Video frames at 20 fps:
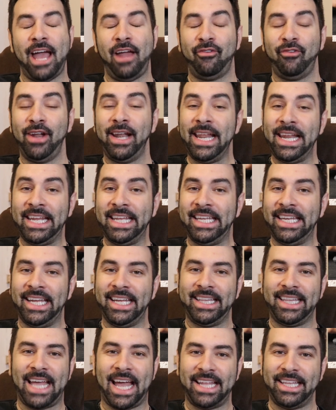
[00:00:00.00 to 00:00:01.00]
I really need
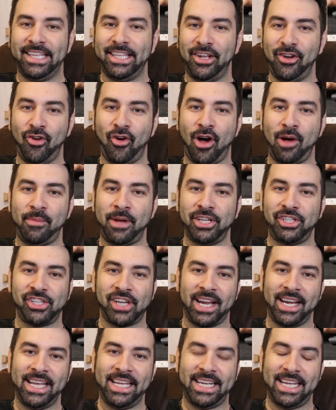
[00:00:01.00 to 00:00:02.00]
it. I didn't know how
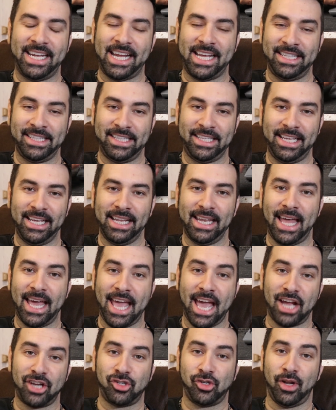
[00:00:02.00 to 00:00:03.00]
much I needed until
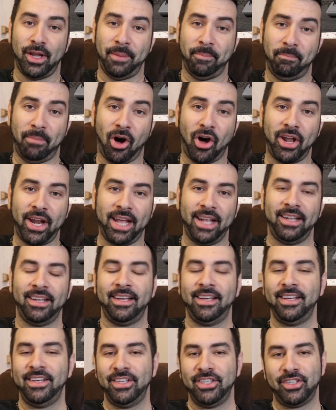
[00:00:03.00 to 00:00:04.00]
I actually bought it,
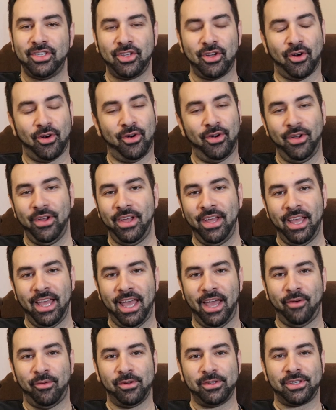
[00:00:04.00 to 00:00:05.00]
so
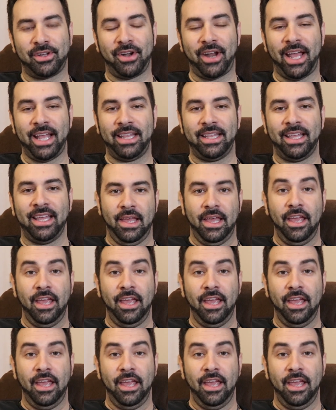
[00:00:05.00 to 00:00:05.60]
it was great.